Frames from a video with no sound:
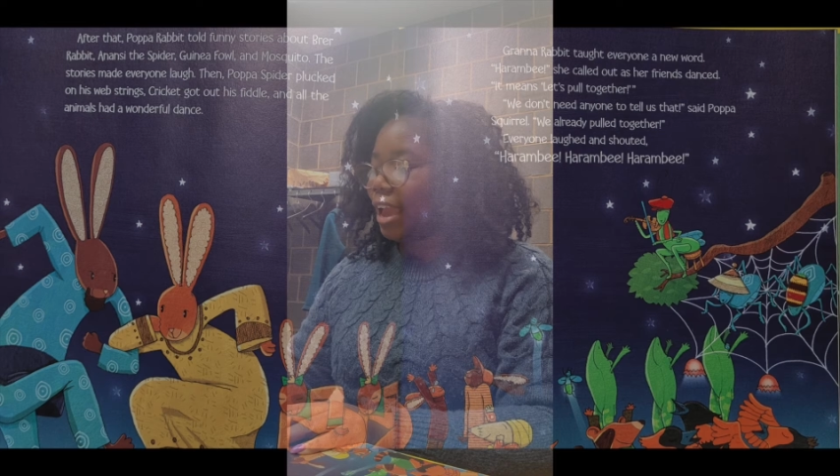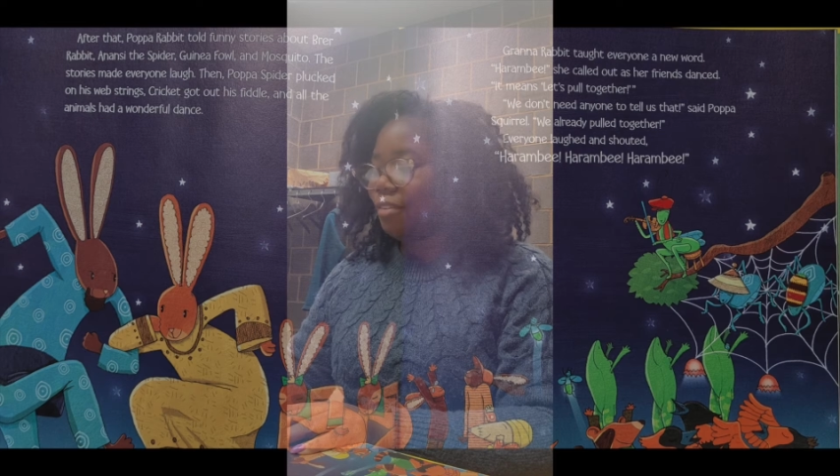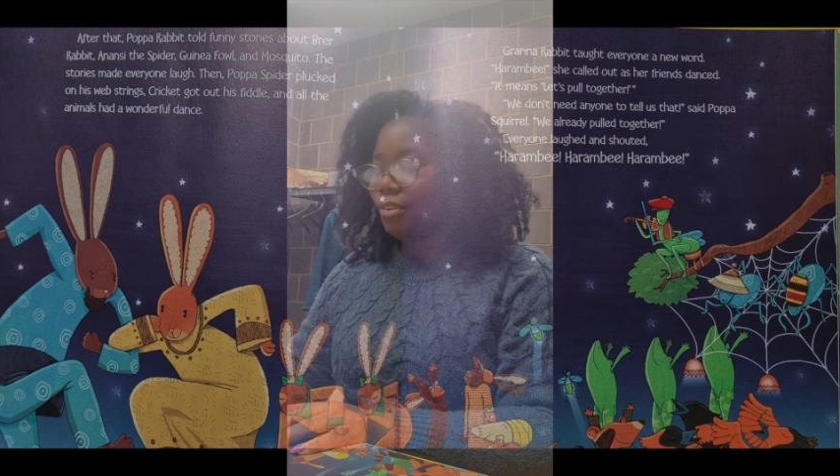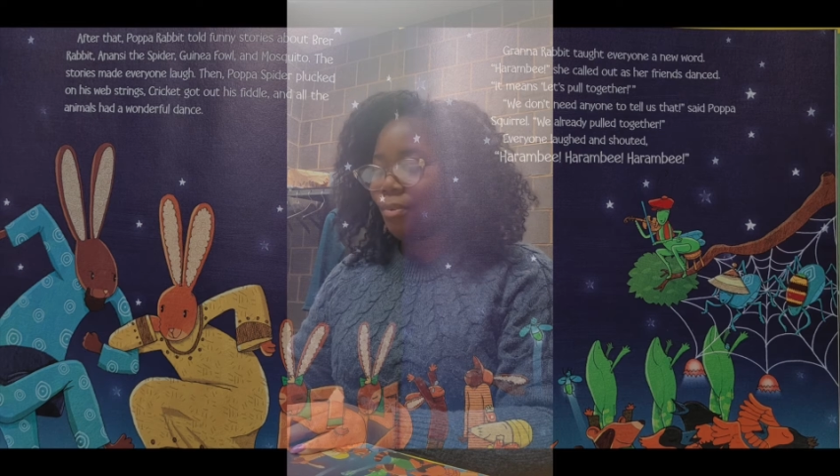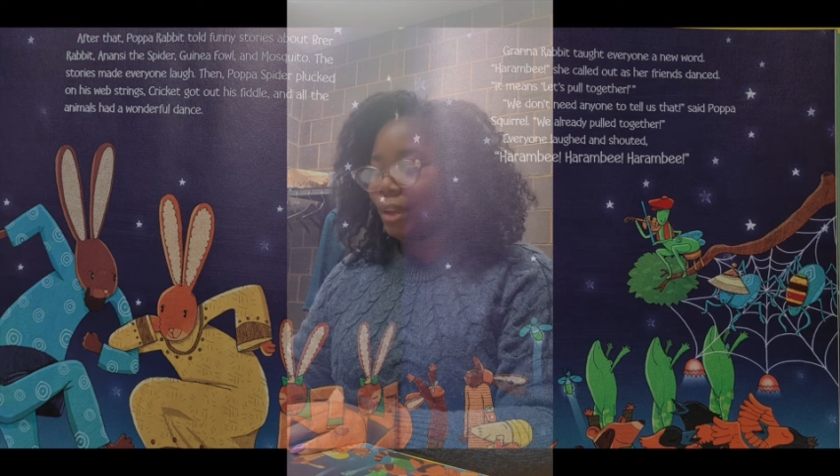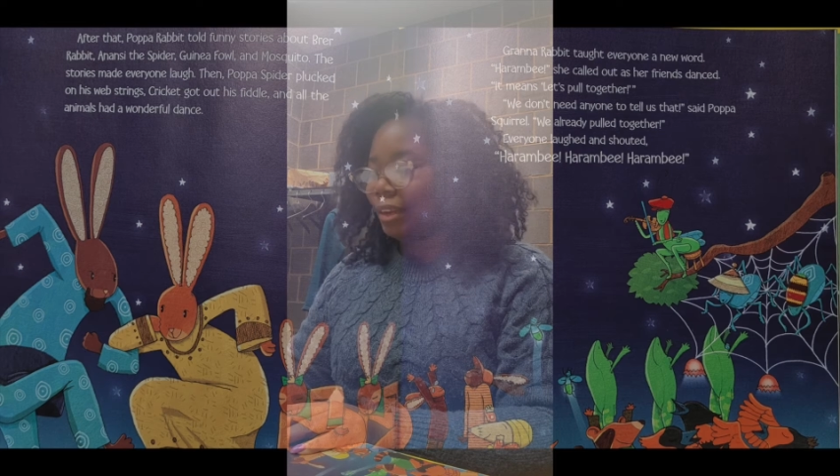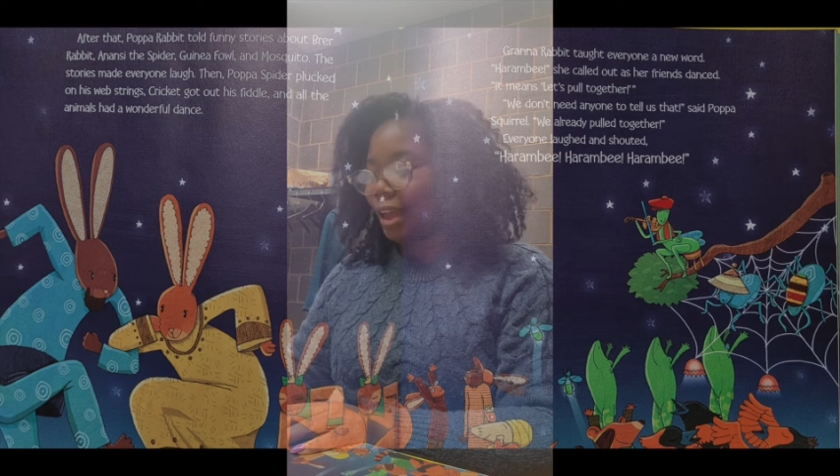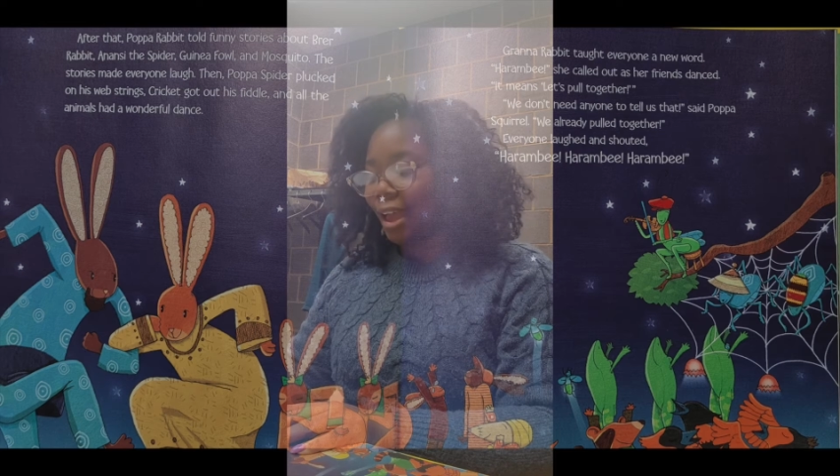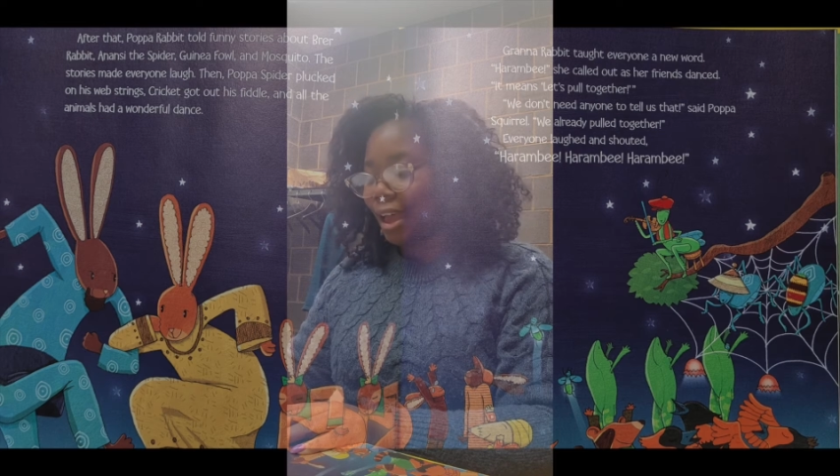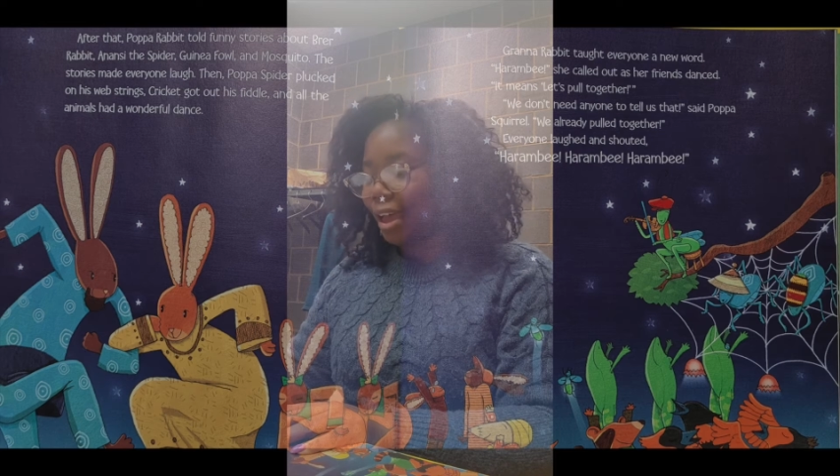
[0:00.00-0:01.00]
everyone
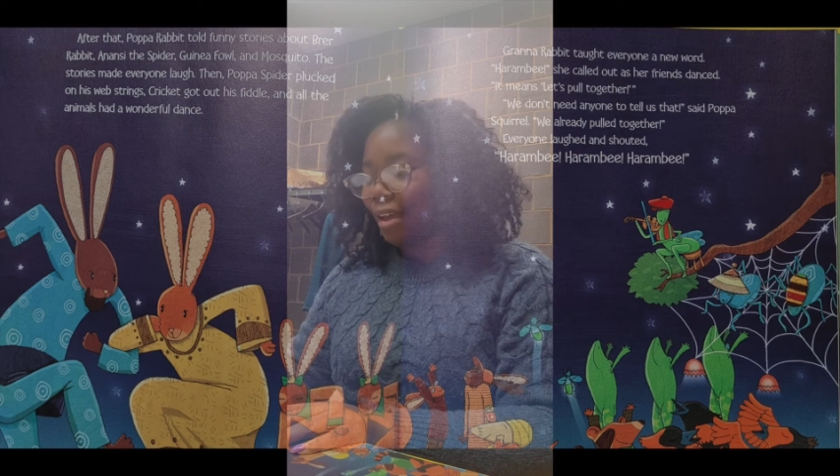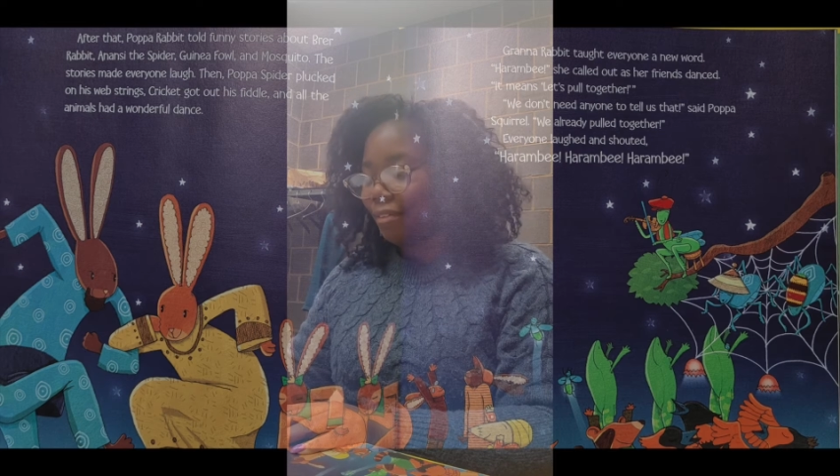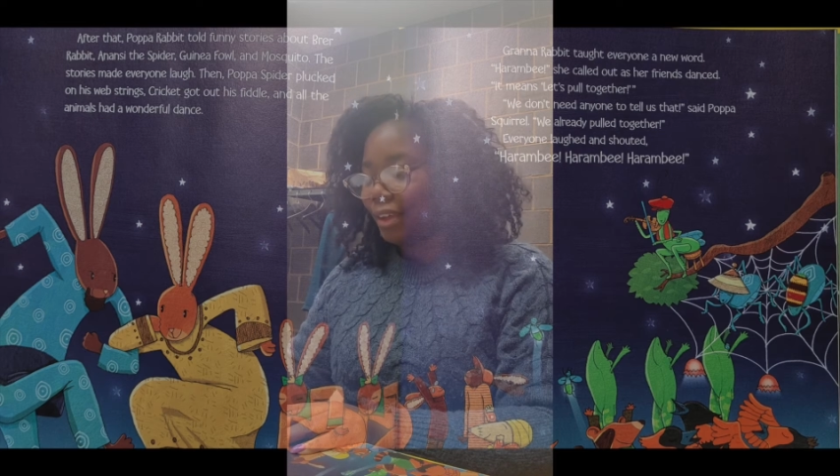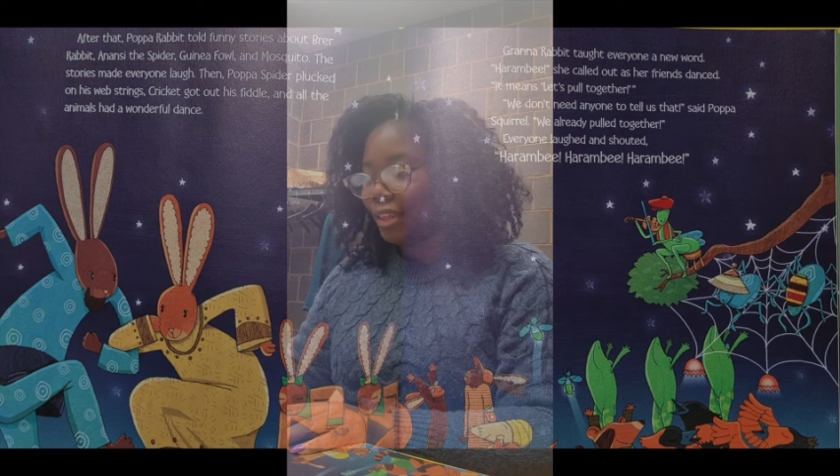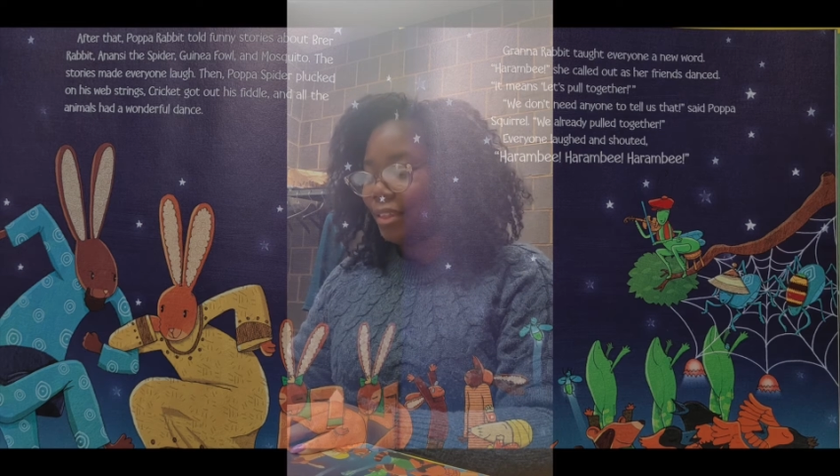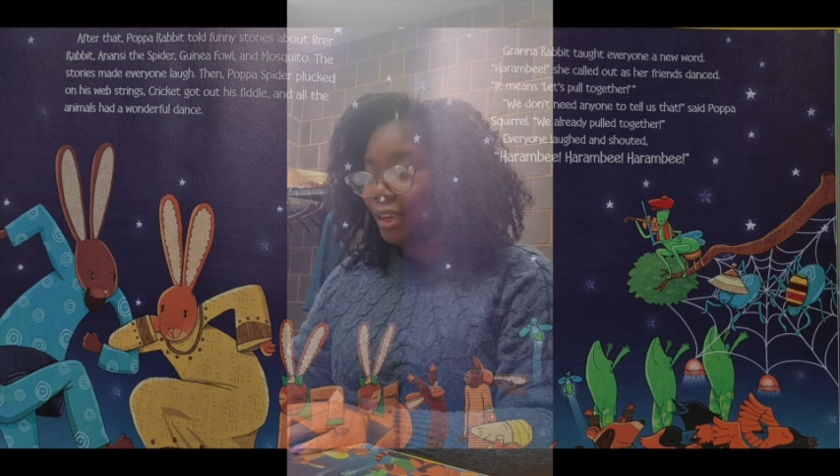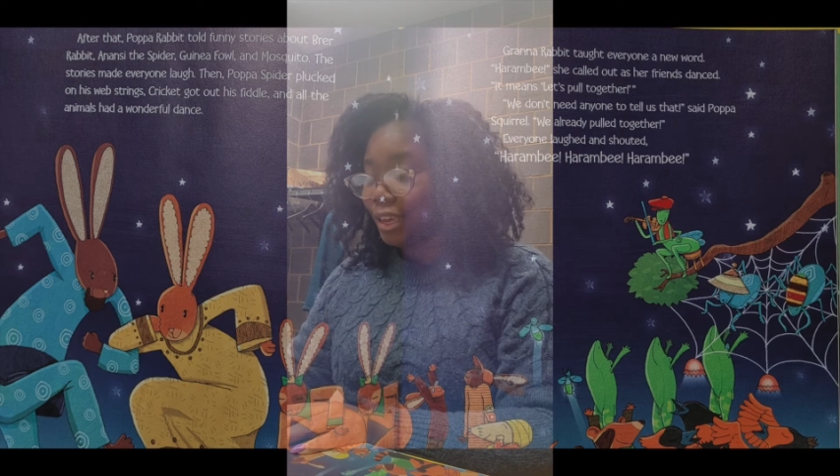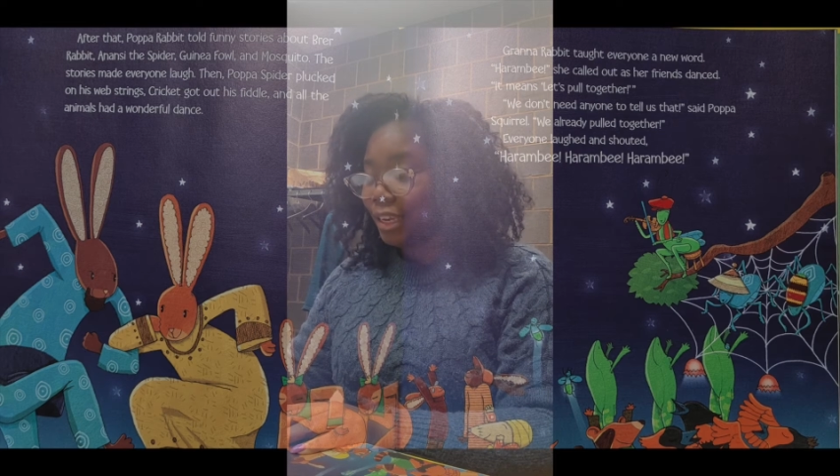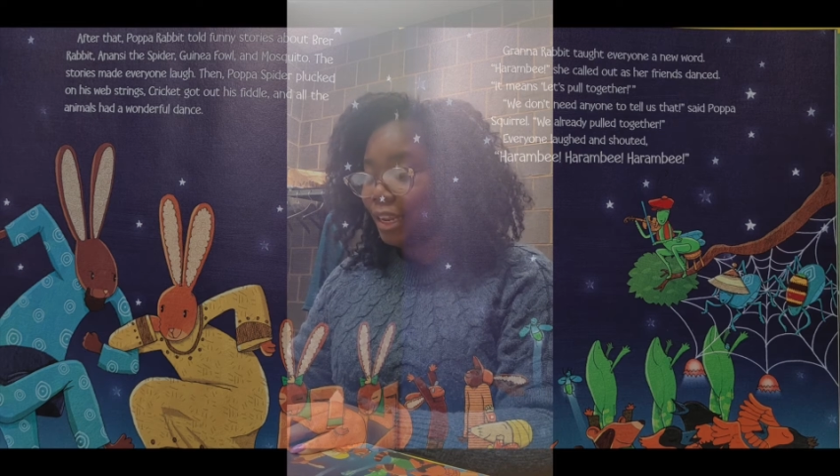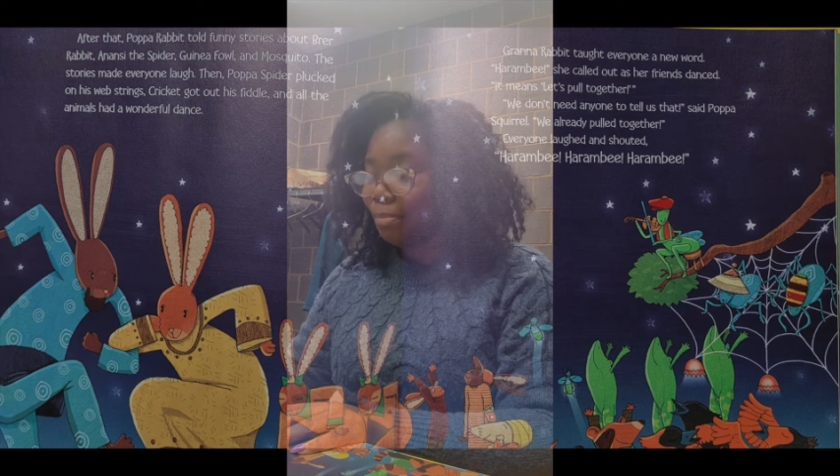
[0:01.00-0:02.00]
laugh. Then